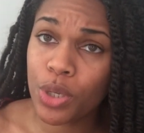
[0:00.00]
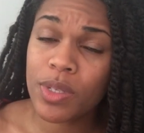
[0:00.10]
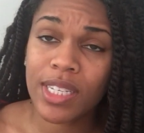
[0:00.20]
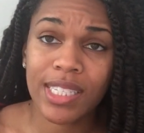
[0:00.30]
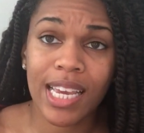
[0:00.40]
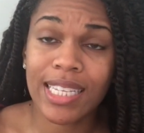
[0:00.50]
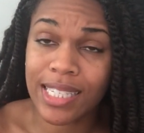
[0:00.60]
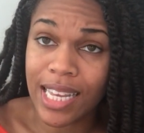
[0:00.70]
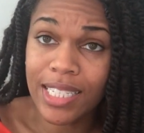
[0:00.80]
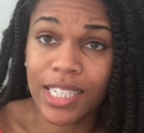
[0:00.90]
you to say a
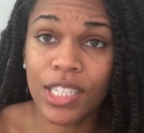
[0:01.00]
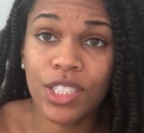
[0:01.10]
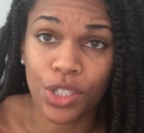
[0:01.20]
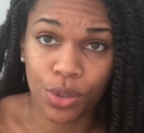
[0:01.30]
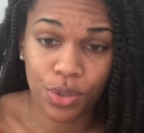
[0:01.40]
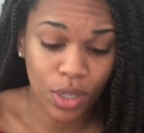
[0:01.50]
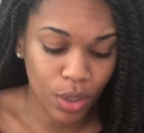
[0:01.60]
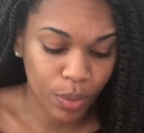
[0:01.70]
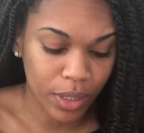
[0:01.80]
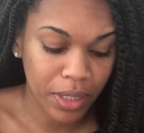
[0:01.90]
sentence using
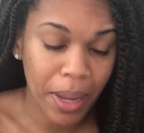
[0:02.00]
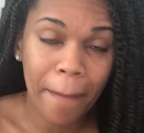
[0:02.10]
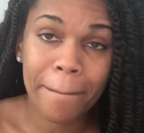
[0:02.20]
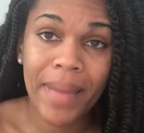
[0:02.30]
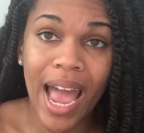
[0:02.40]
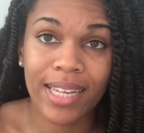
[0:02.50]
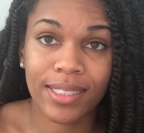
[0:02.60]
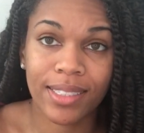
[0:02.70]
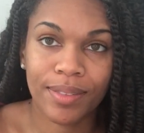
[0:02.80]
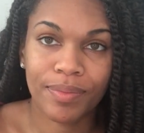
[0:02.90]
the word
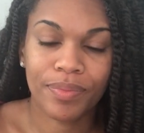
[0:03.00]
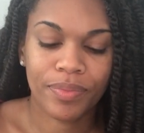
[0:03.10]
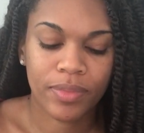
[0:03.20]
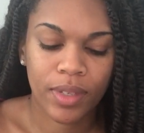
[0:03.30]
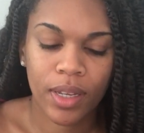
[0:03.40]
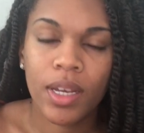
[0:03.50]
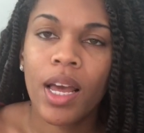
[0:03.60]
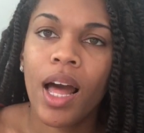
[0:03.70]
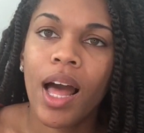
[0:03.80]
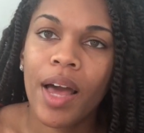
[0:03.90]
mat.
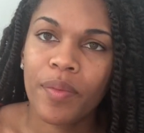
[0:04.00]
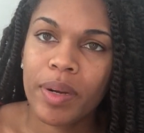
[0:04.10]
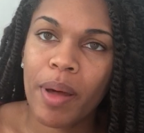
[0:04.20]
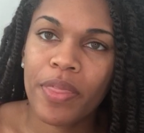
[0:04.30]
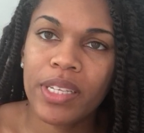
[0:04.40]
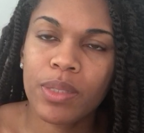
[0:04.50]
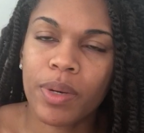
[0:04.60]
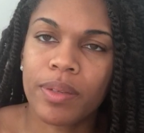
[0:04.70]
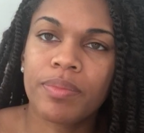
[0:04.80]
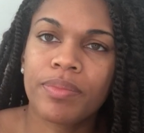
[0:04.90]
And what about this
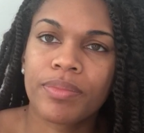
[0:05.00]
one?